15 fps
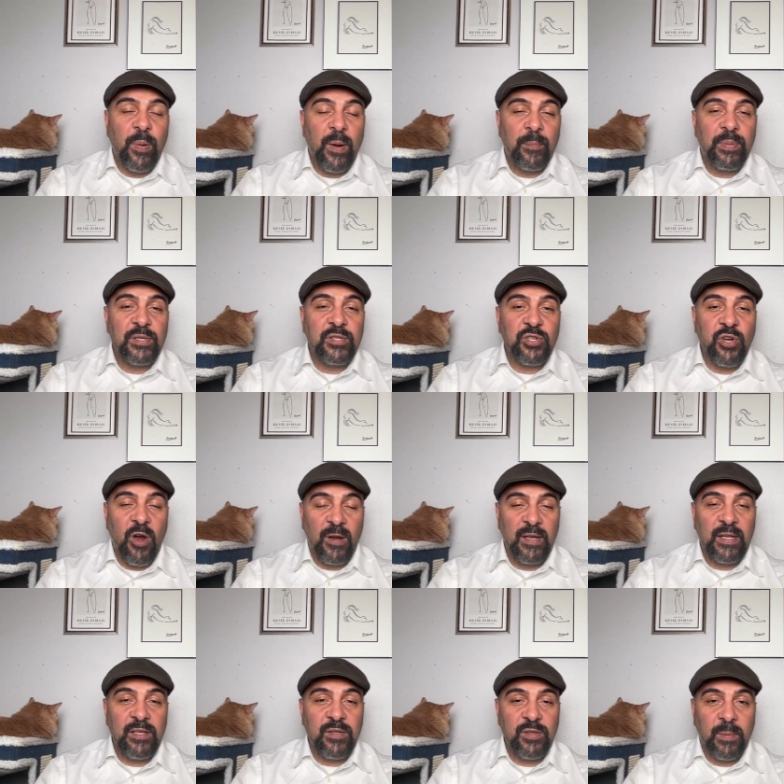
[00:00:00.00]
puppy
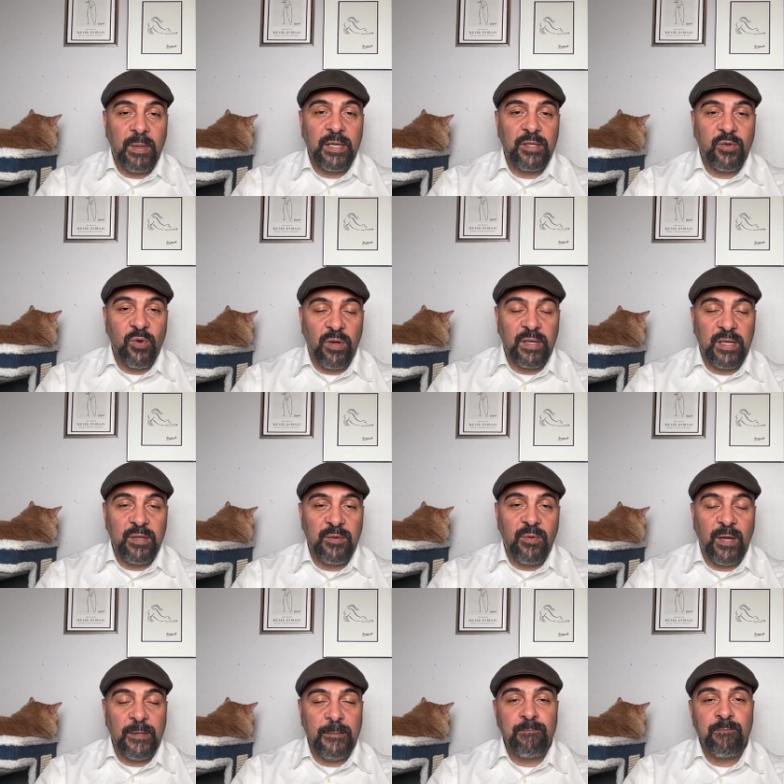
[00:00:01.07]
Charlie, my Yorkie,
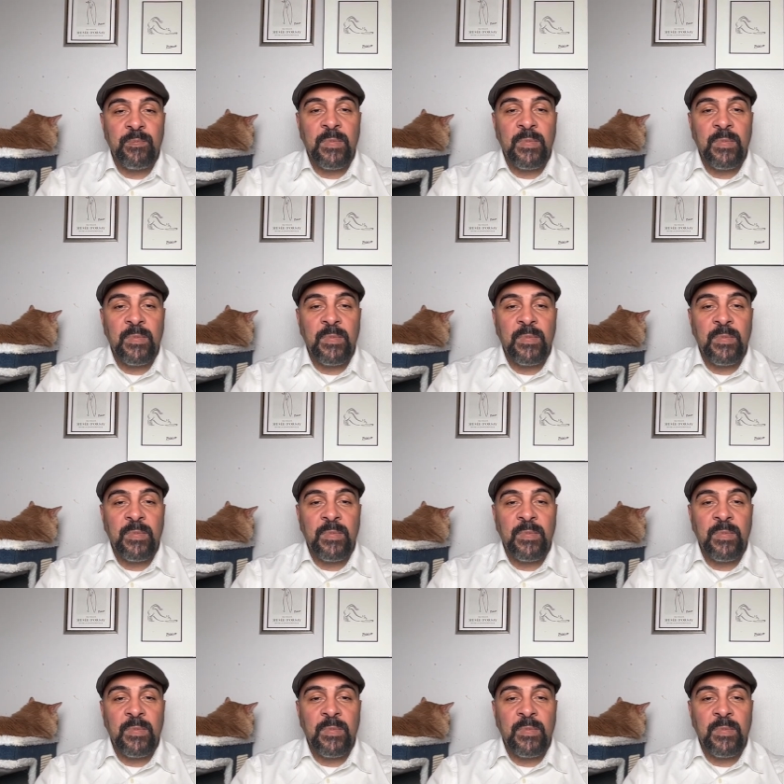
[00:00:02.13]
right?